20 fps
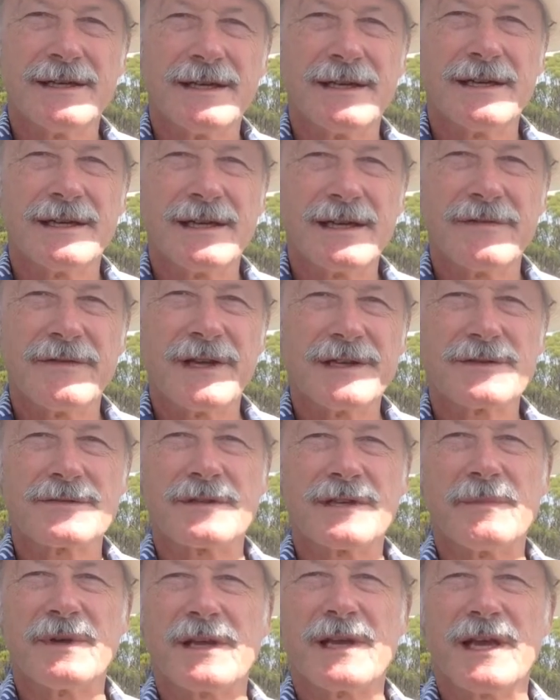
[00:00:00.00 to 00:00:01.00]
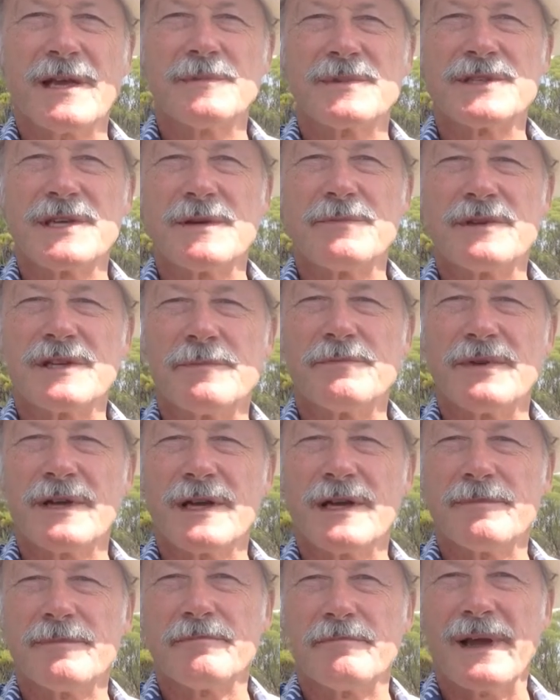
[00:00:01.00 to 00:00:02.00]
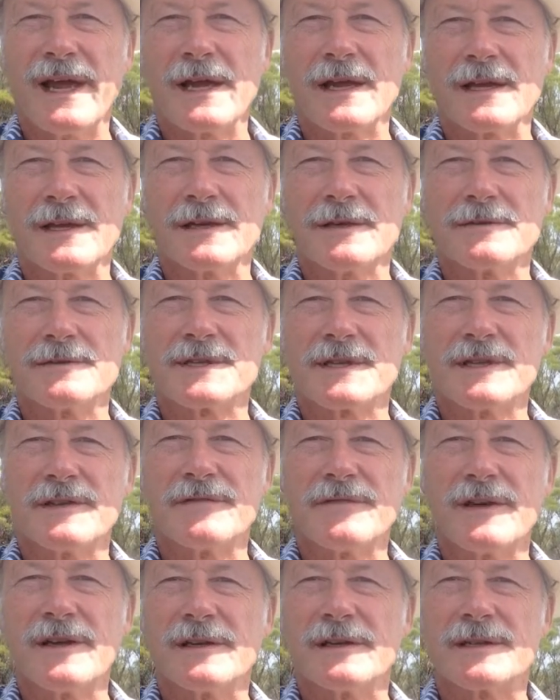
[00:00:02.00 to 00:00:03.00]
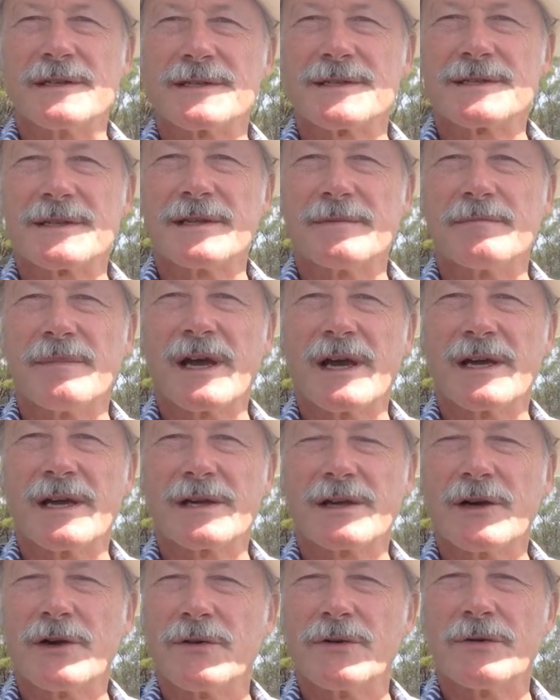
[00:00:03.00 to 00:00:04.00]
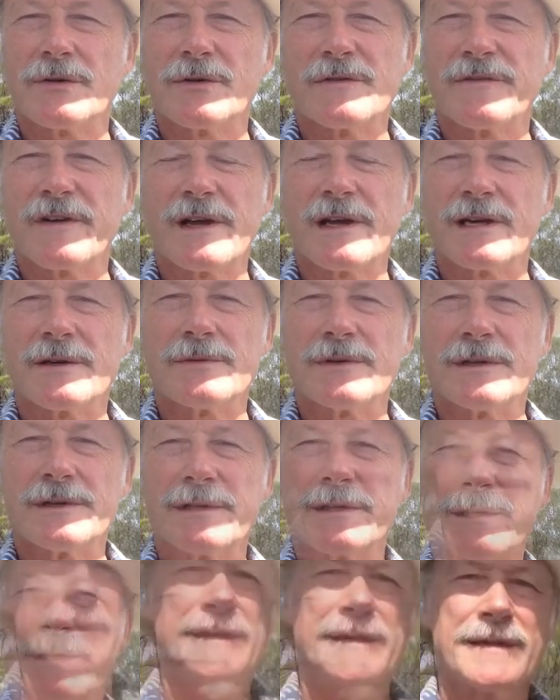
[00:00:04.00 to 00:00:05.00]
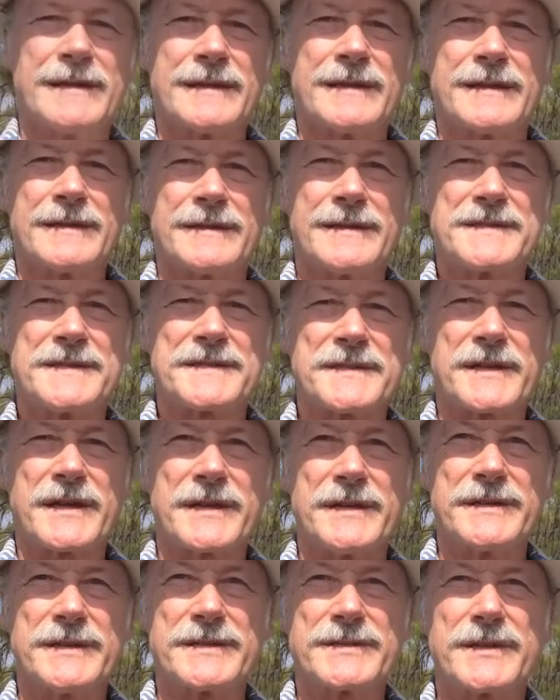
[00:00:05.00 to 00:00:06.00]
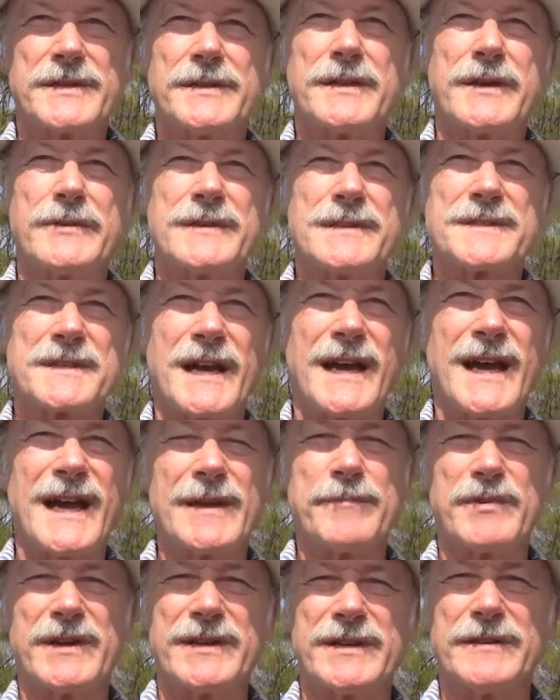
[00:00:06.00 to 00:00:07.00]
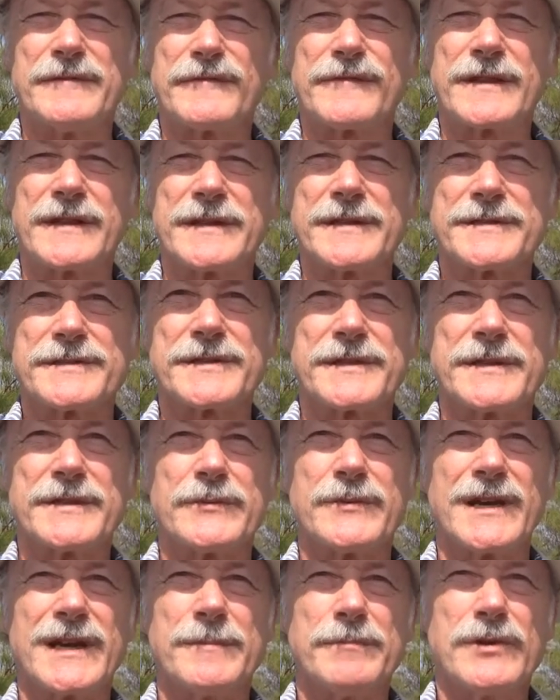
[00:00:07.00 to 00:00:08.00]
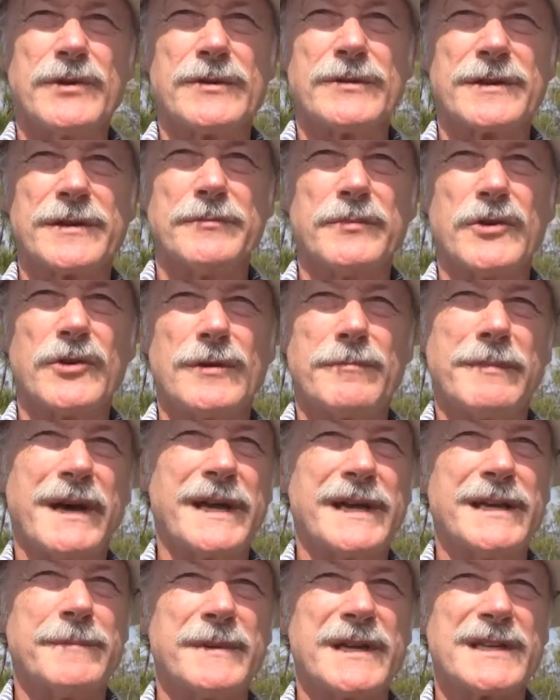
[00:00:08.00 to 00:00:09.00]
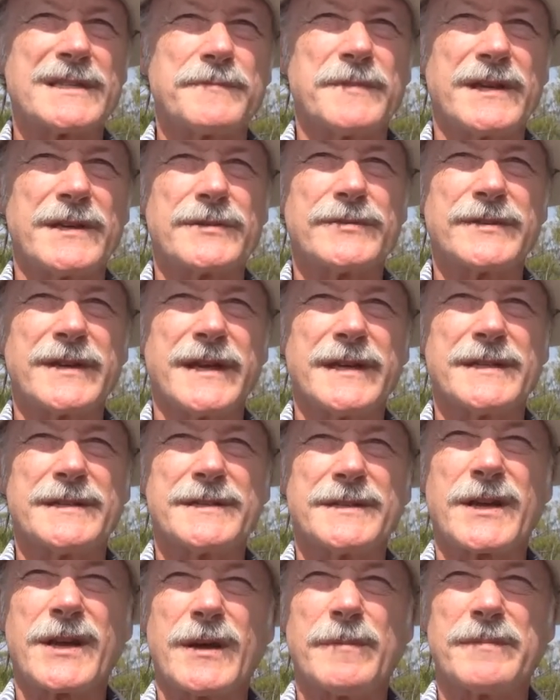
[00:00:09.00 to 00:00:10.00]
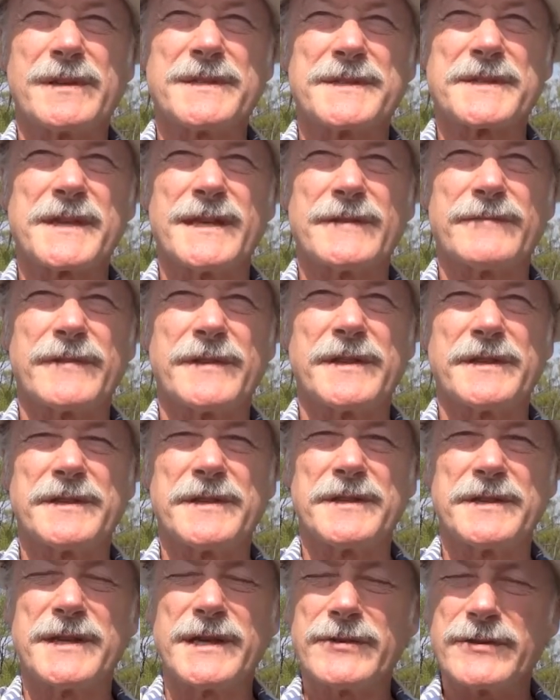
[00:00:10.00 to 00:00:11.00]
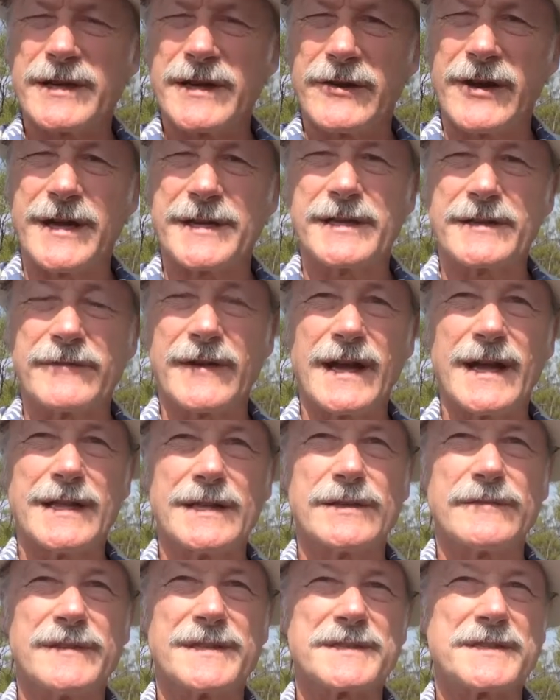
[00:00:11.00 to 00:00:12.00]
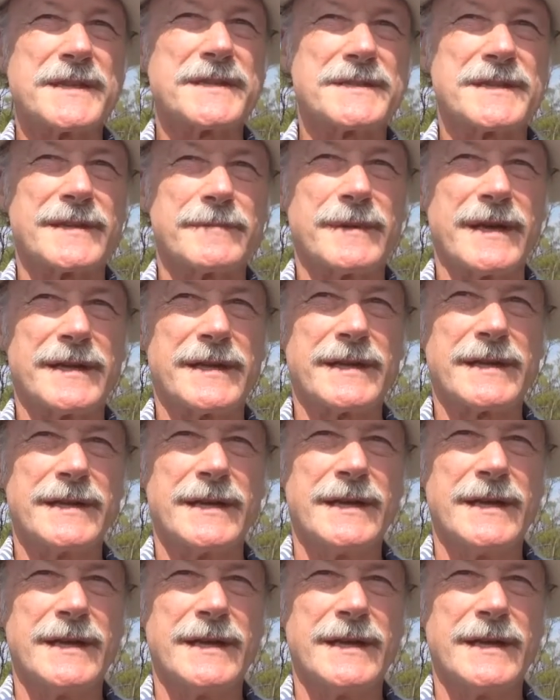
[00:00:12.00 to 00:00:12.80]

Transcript: It eventually became cheaper to burn banknotes in the furnace than buy coal or firewood. This is a condition known as hyperinflation, where more and more money must be created to compensate for the deteriorating value of existing money.